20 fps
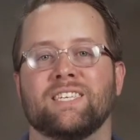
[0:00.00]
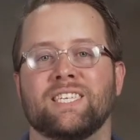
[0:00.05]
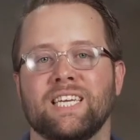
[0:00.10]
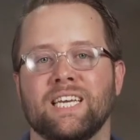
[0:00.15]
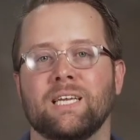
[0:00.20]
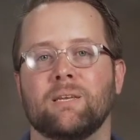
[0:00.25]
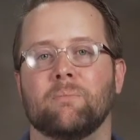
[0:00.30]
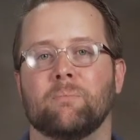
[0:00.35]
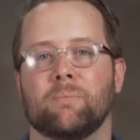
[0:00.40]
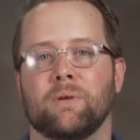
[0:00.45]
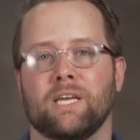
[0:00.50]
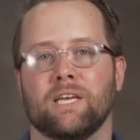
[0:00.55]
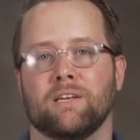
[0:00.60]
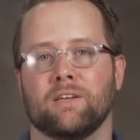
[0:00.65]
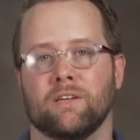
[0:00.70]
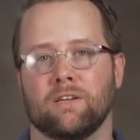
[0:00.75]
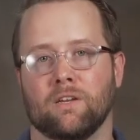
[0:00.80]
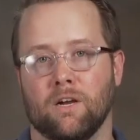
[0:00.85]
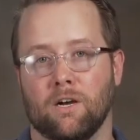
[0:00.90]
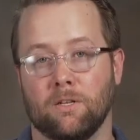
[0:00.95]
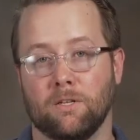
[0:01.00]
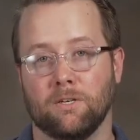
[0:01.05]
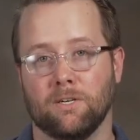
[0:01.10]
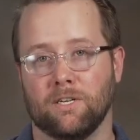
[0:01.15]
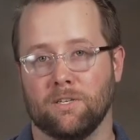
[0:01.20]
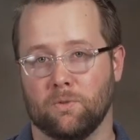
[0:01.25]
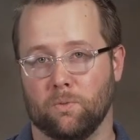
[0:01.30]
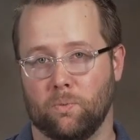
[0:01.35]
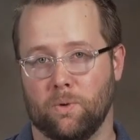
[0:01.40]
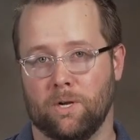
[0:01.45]
10-bit color
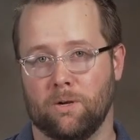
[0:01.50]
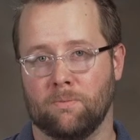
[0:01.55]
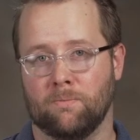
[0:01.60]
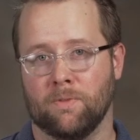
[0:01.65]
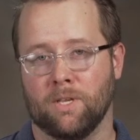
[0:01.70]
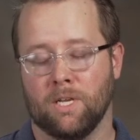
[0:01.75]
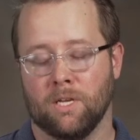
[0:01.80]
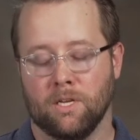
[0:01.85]
as well.